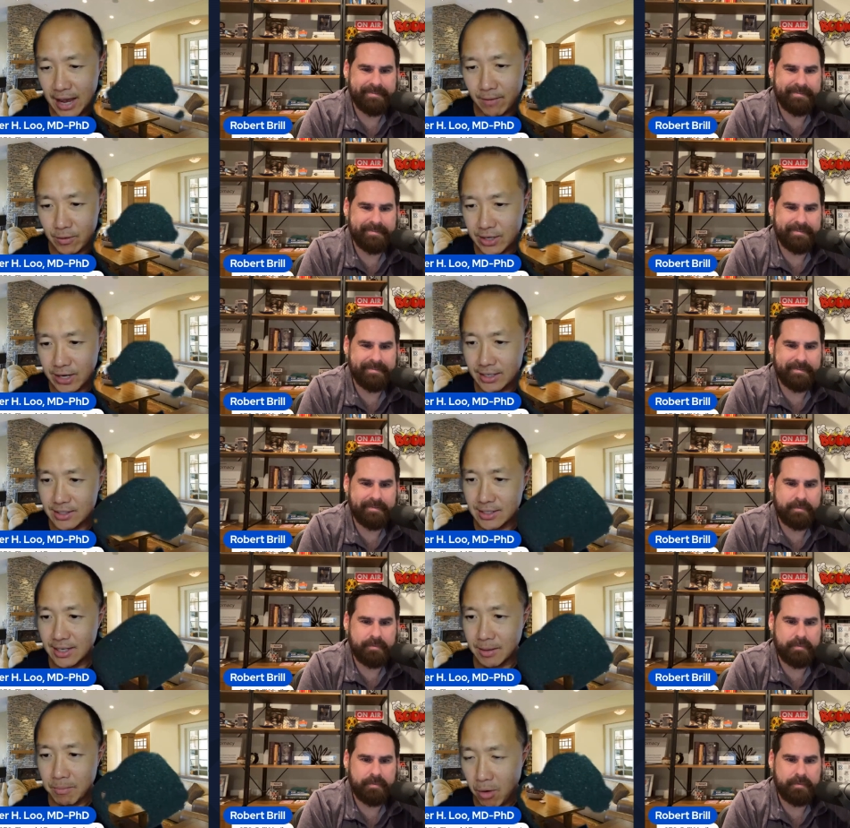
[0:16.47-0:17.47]

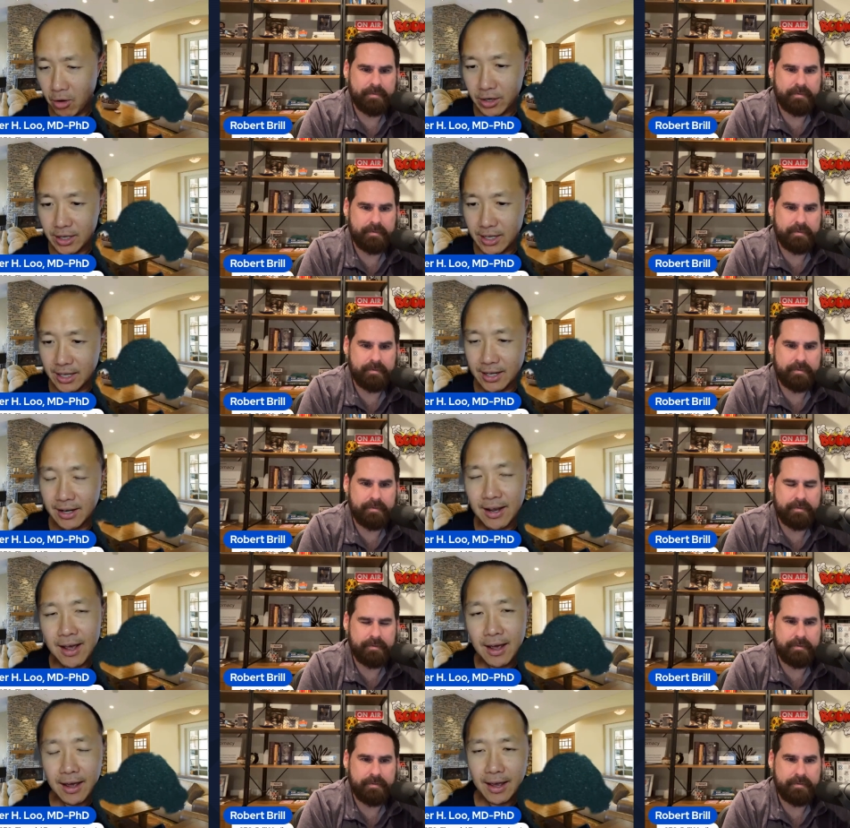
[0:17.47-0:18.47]
Speaker 1: advertising, marketing,
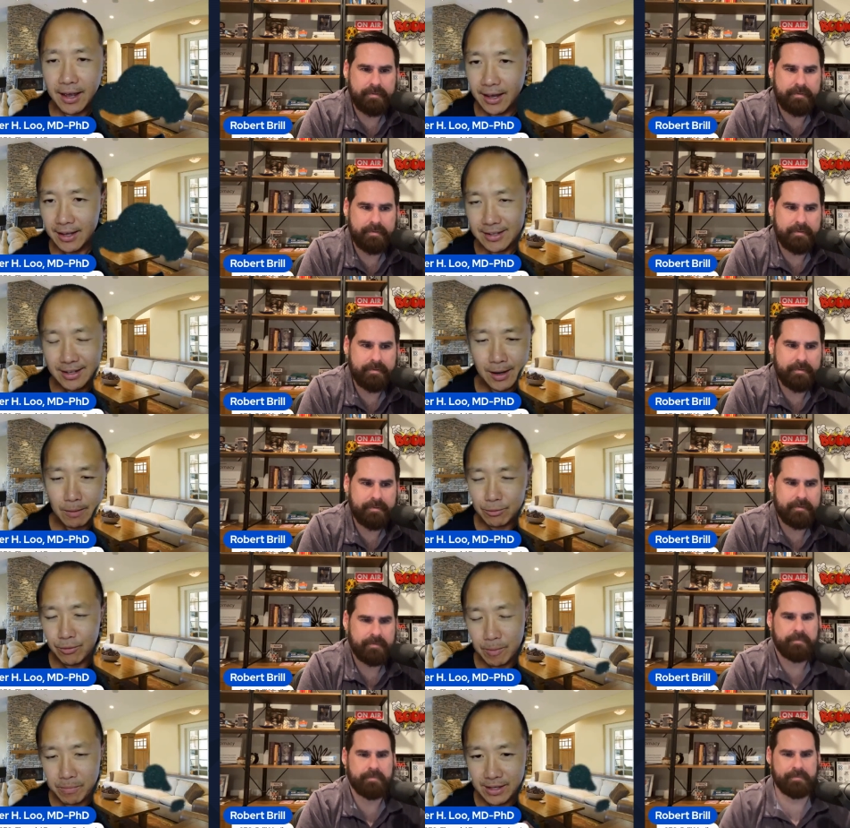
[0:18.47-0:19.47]
and he
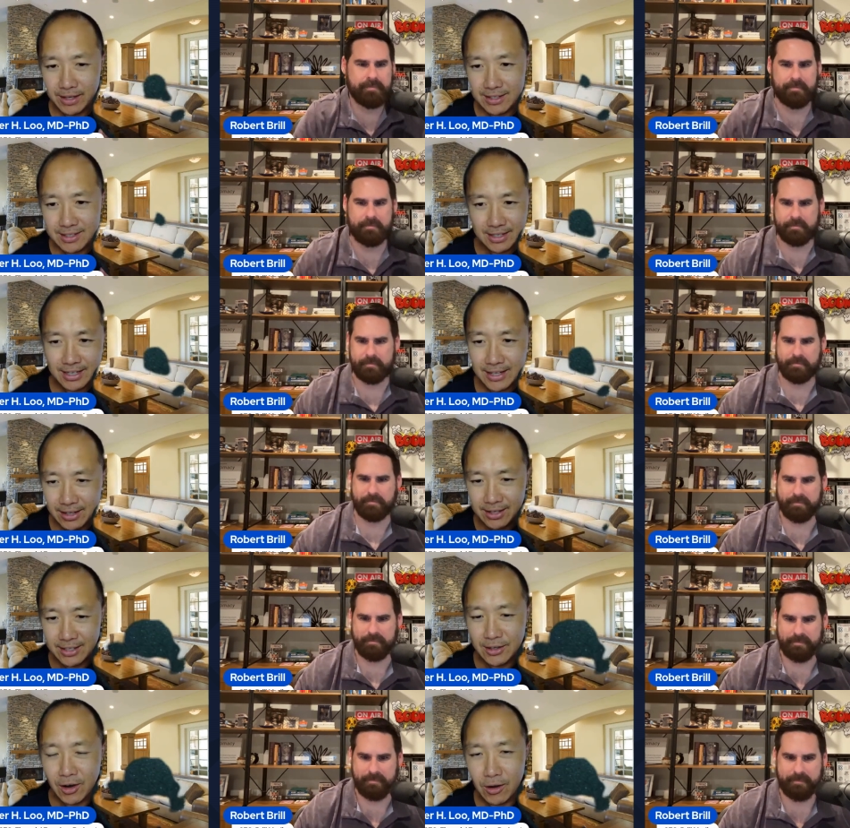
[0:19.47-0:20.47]
comes from the city that
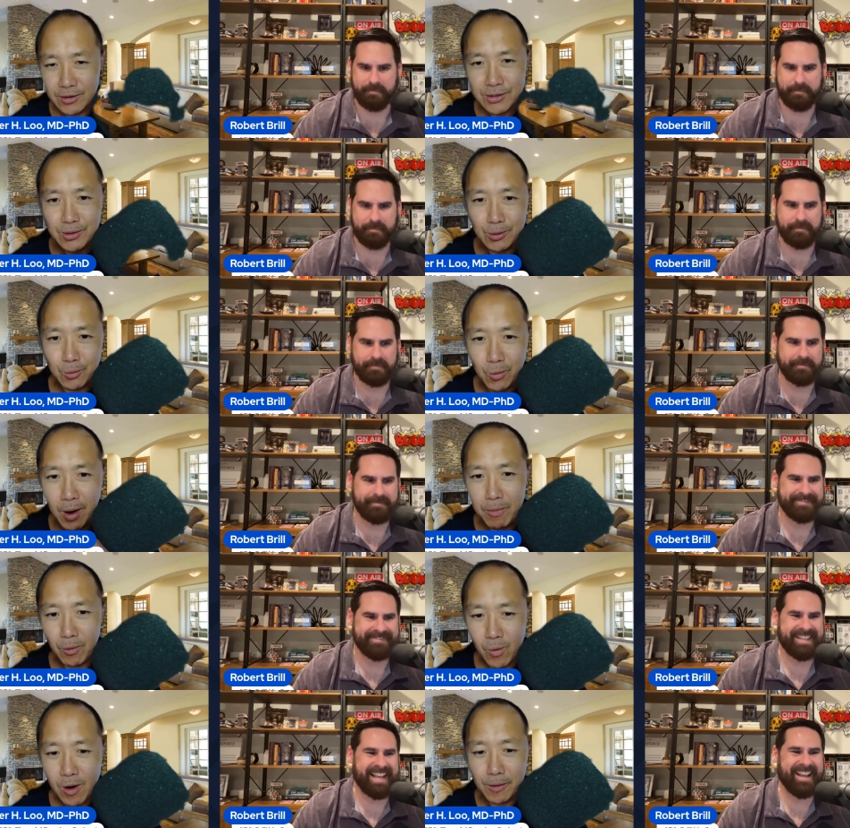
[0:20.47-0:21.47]
does it all. So,
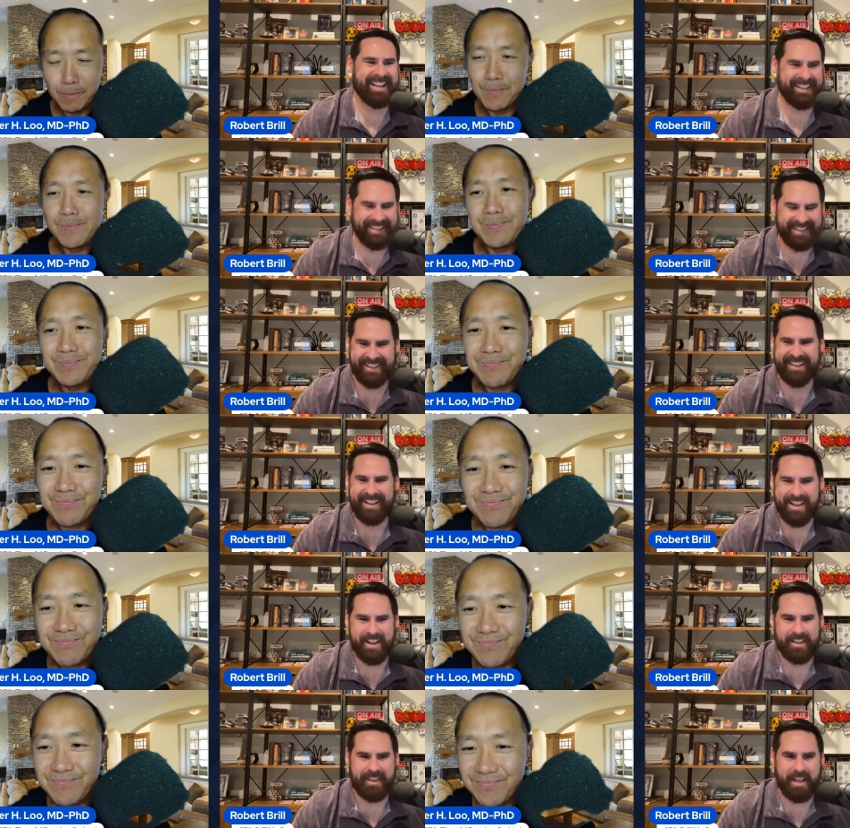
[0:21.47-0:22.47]
Robert, welcome.
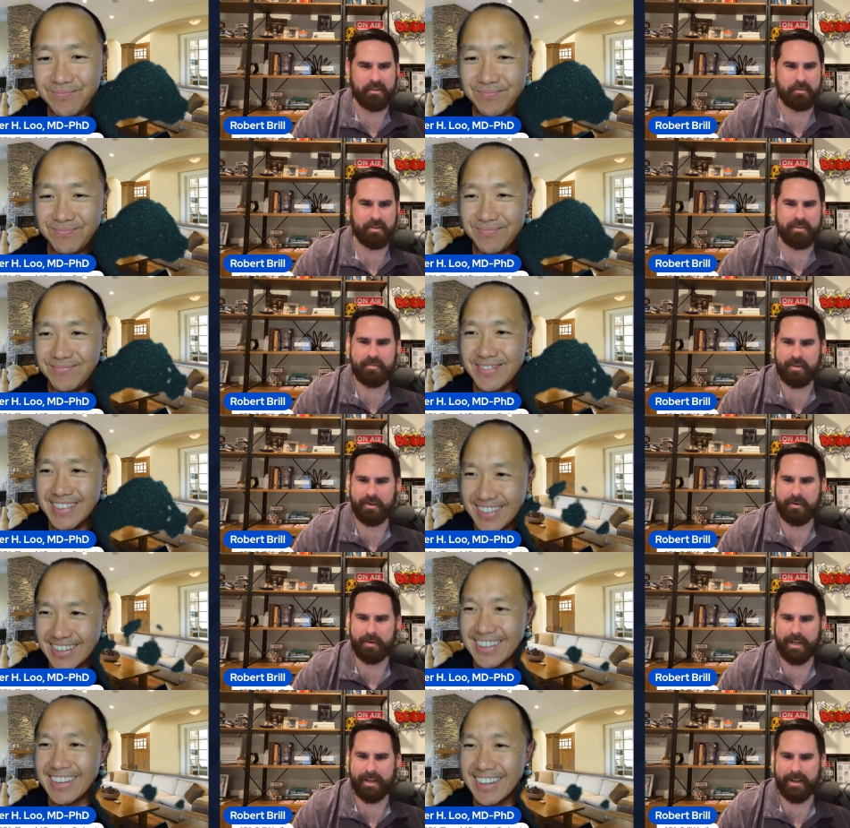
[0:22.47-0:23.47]
Speaker 2: Thanks,
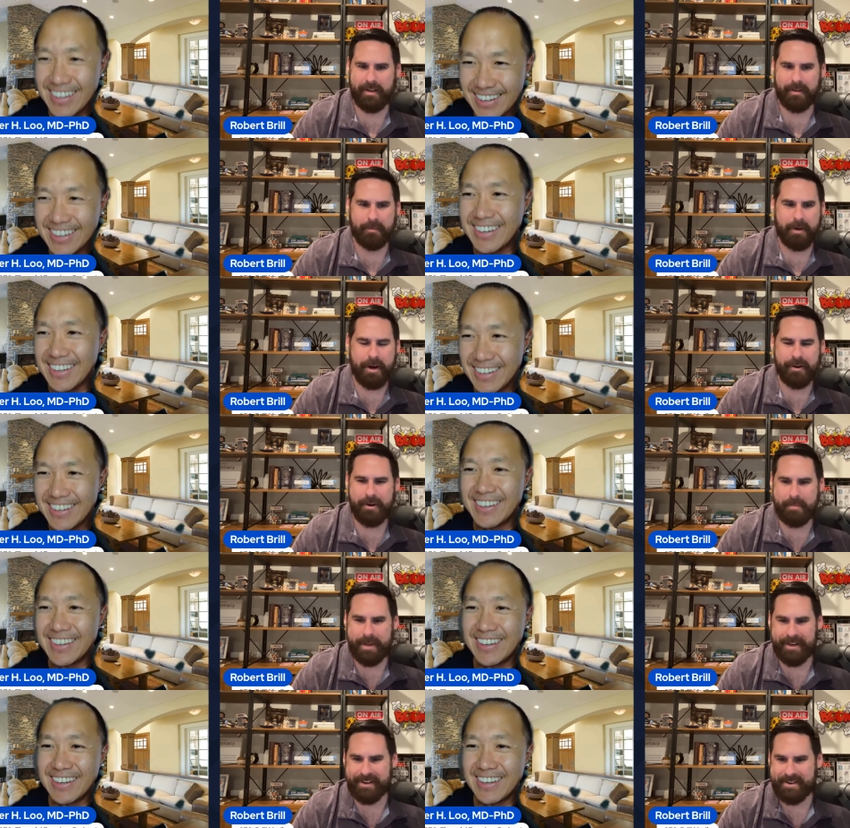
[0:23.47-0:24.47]
Christopher. Uh, honor to
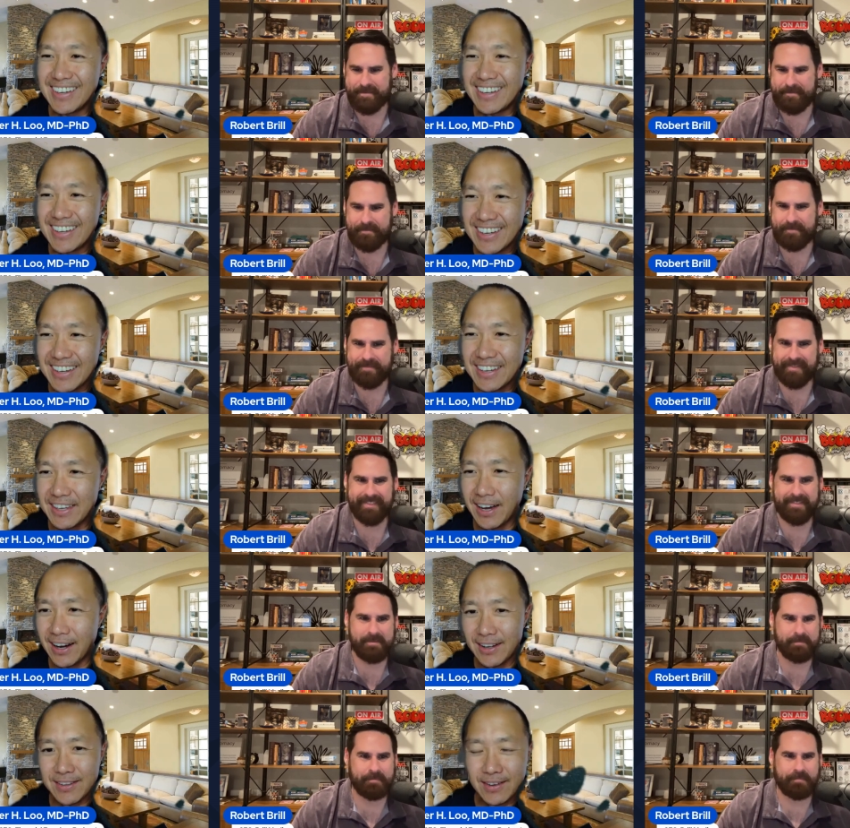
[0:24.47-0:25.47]
be here.
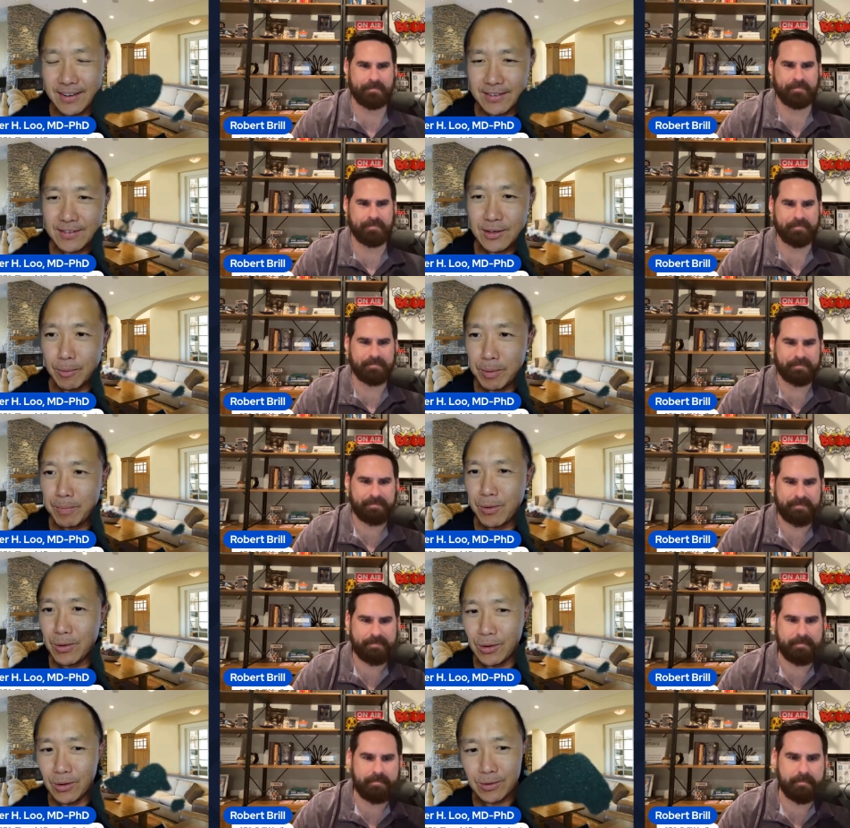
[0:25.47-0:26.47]
Speaker 1: Yeah, uh, tell
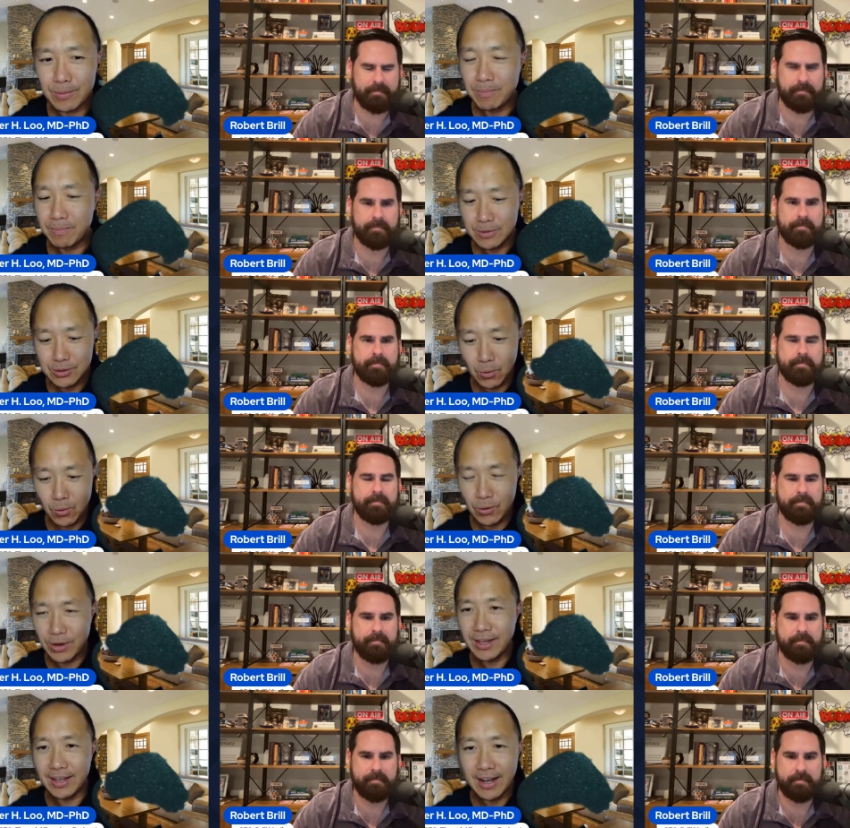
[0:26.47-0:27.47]
people your
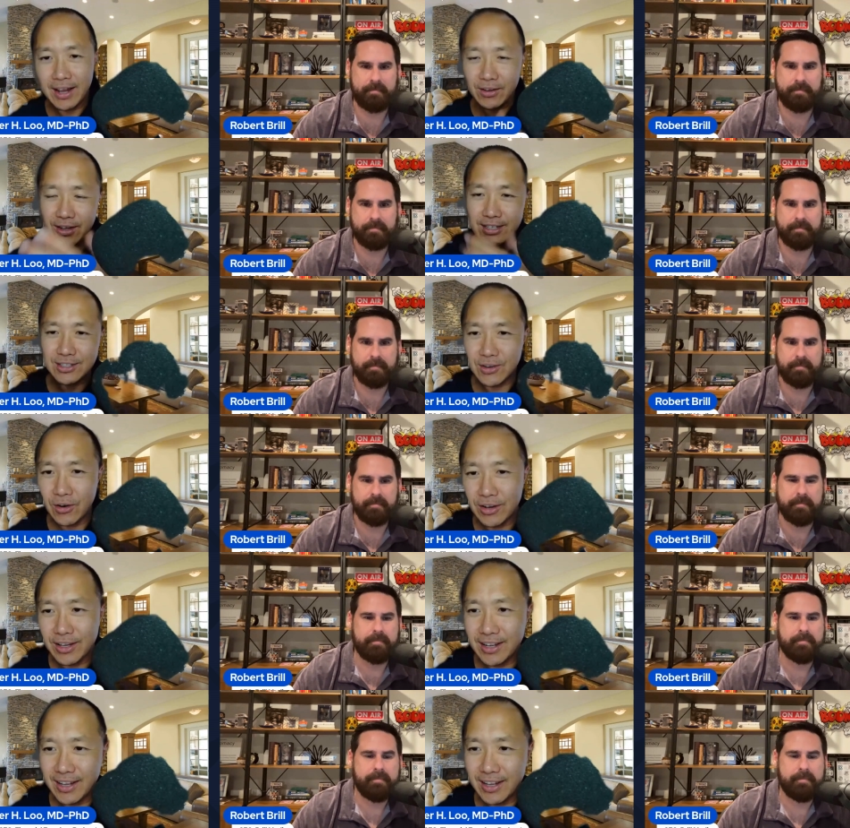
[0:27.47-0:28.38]
story and how you got started,